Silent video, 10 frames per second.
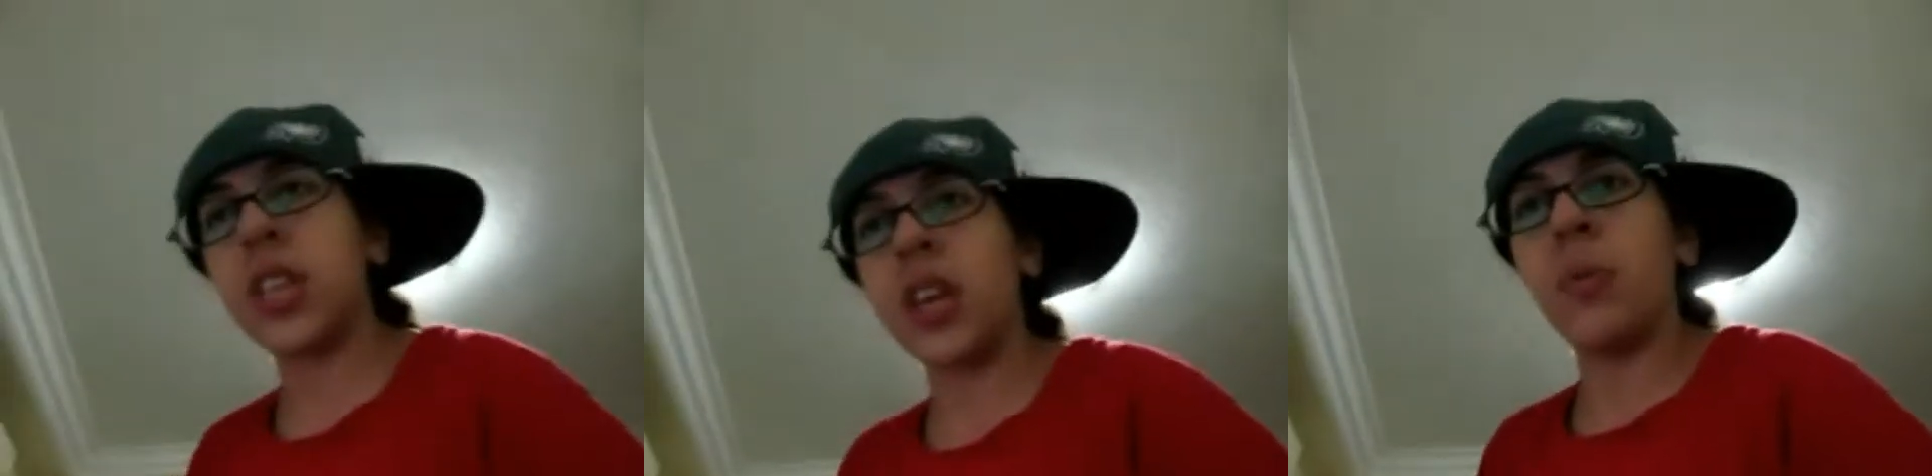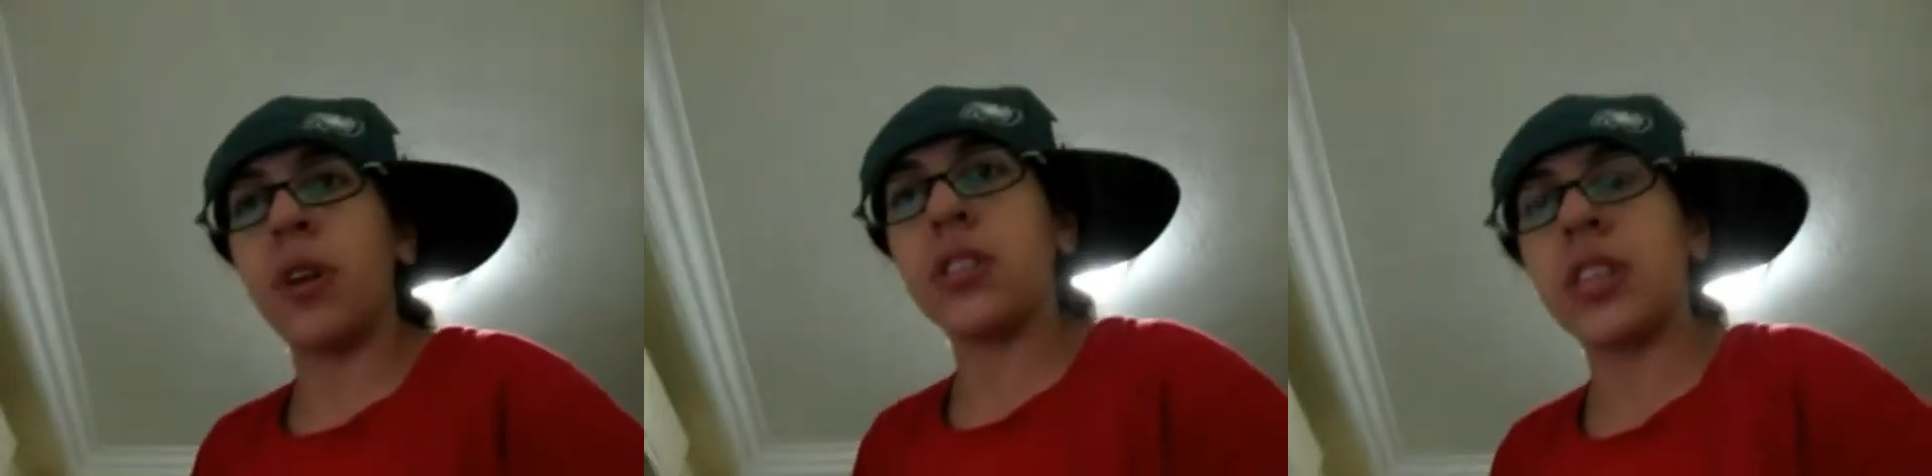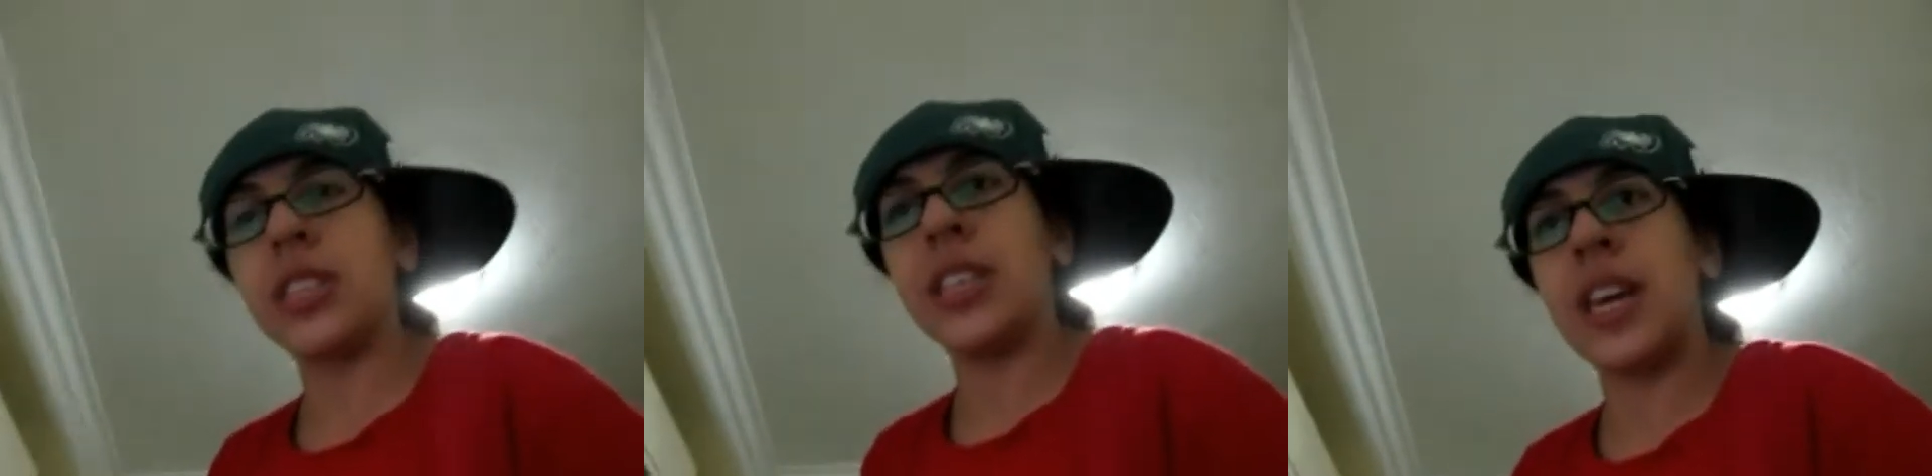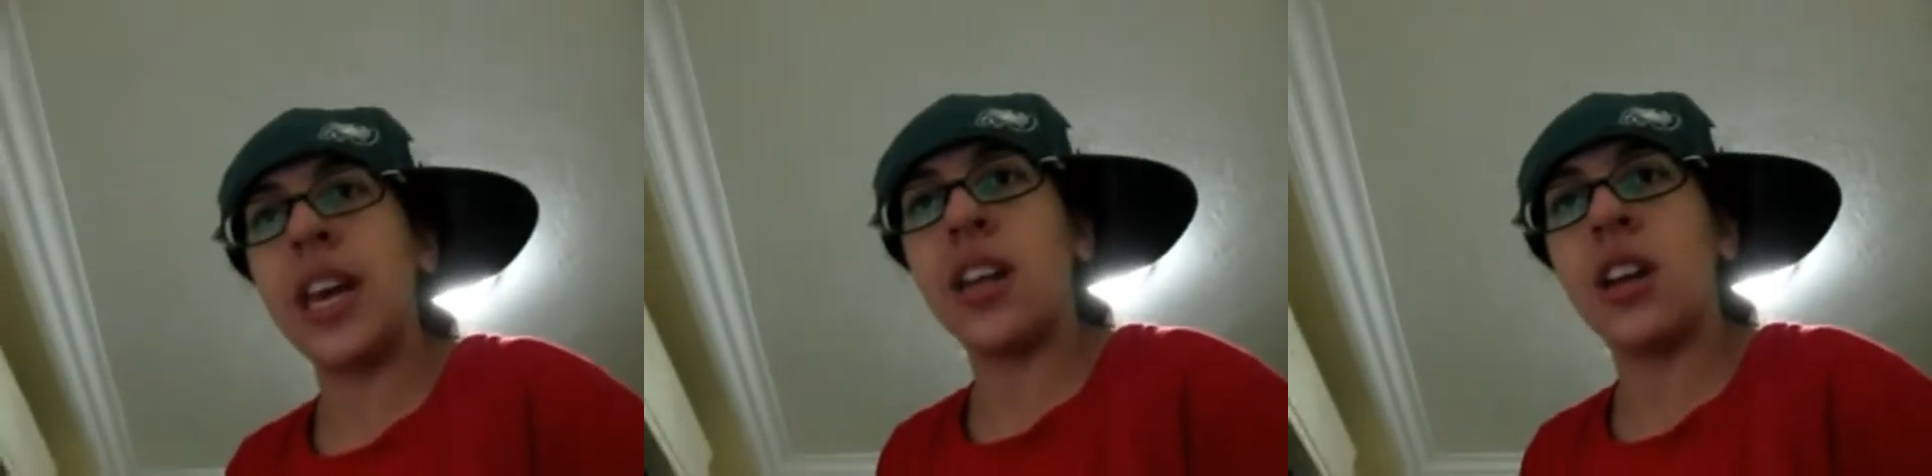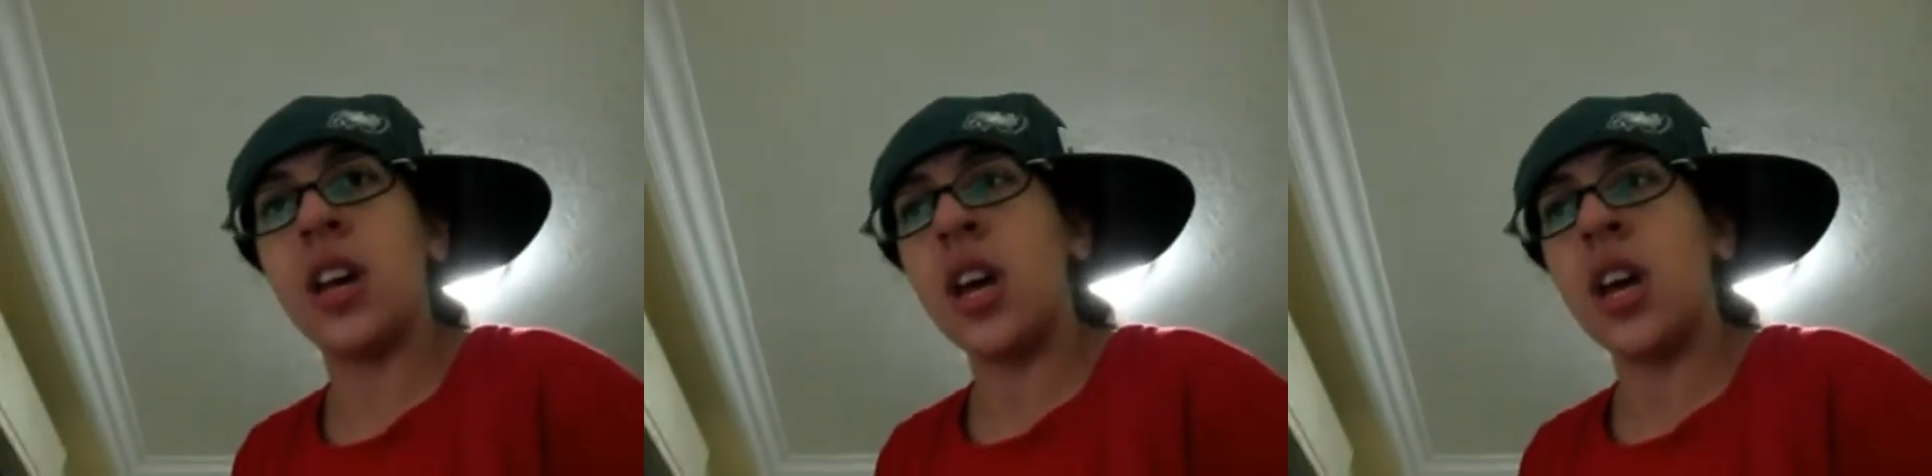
see where did Kid